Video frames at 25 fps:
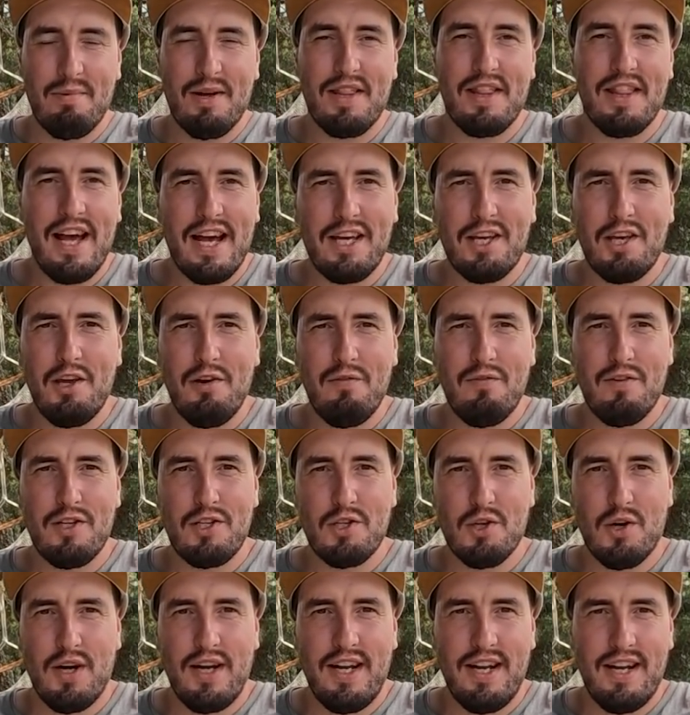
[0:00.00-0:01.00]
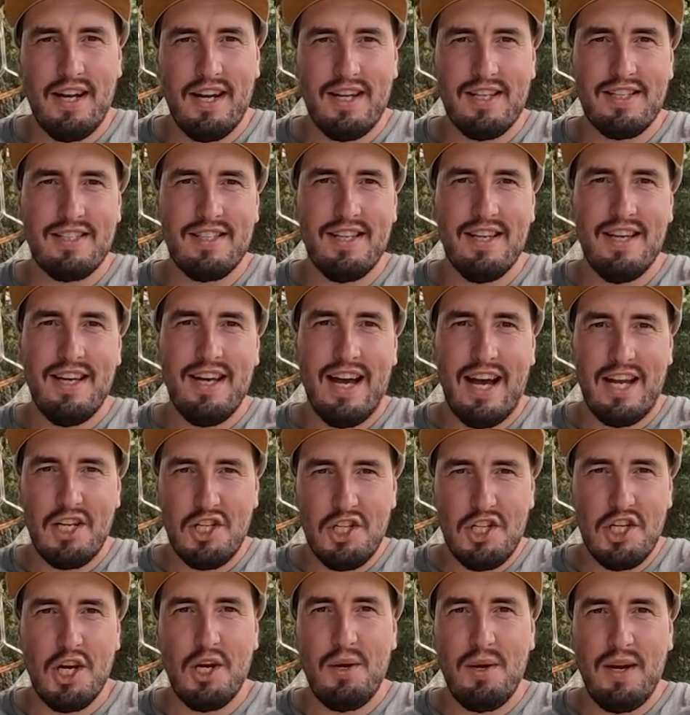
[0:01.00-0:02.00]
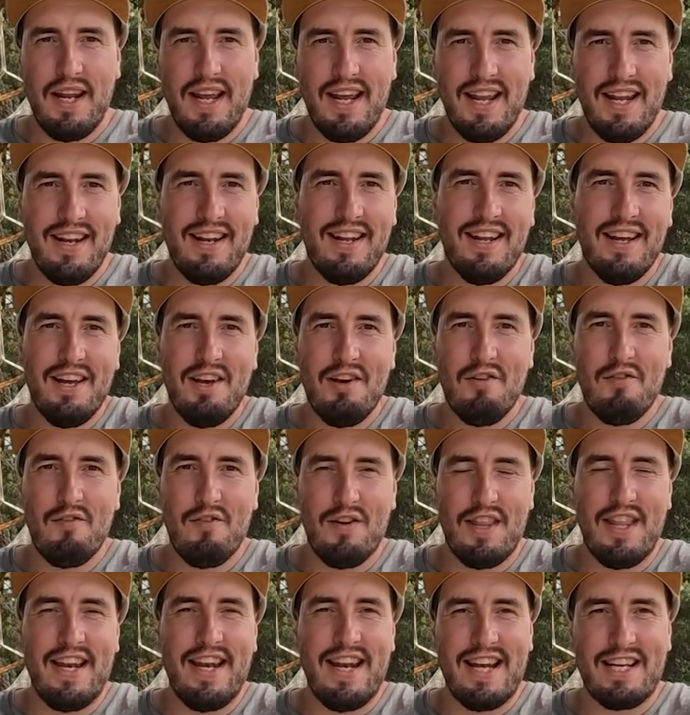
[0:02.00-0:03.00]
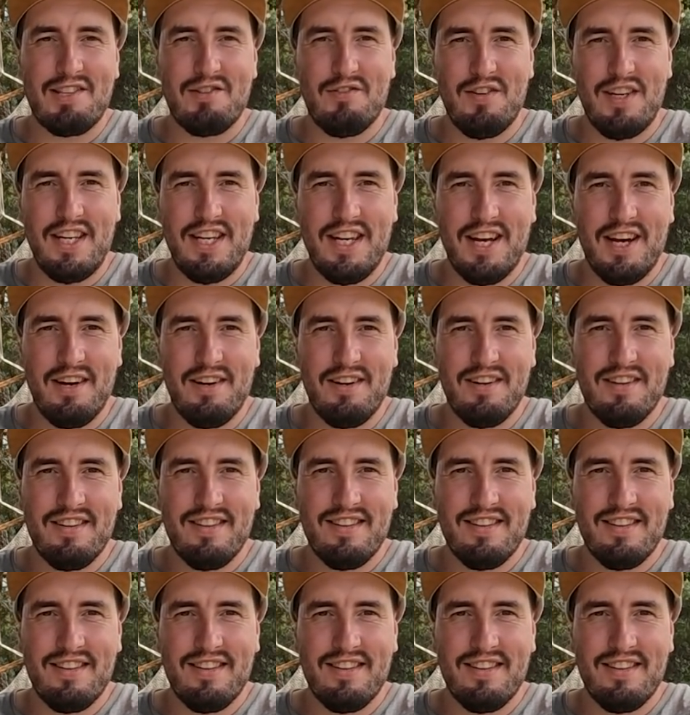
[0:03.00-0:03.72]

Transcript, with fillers: But thank you for joining us and tune in for the next video.